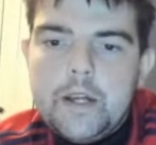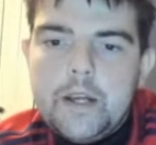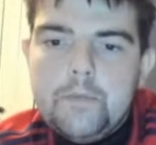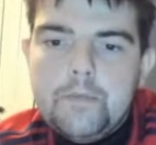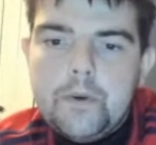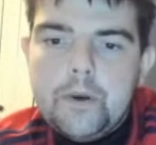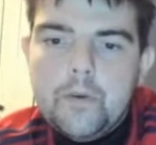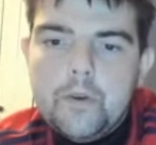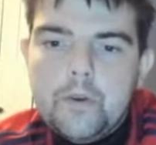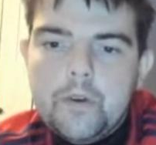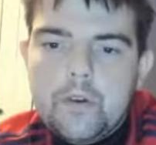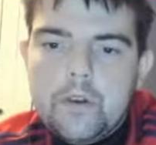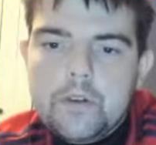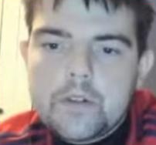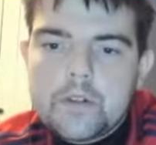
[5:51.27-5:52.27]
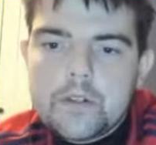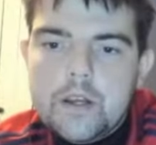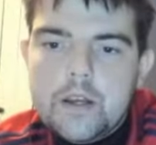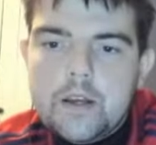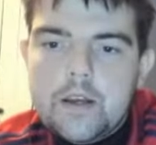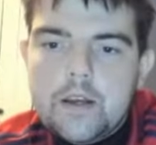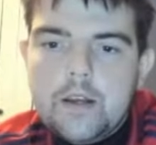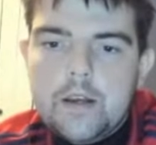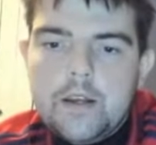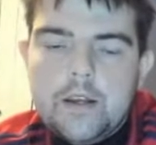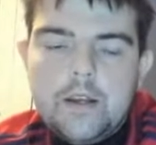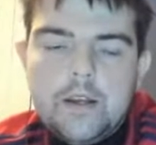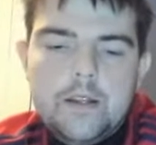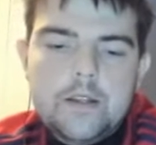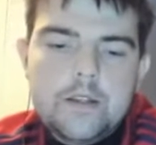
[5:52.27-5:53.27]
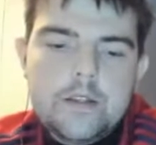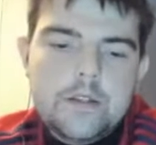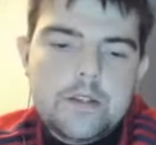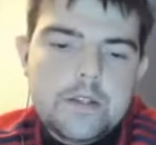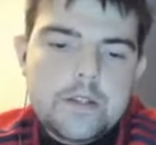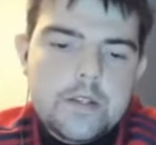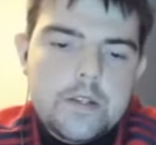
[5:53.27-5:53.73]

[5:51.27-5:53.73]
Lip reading: when they broke on us. And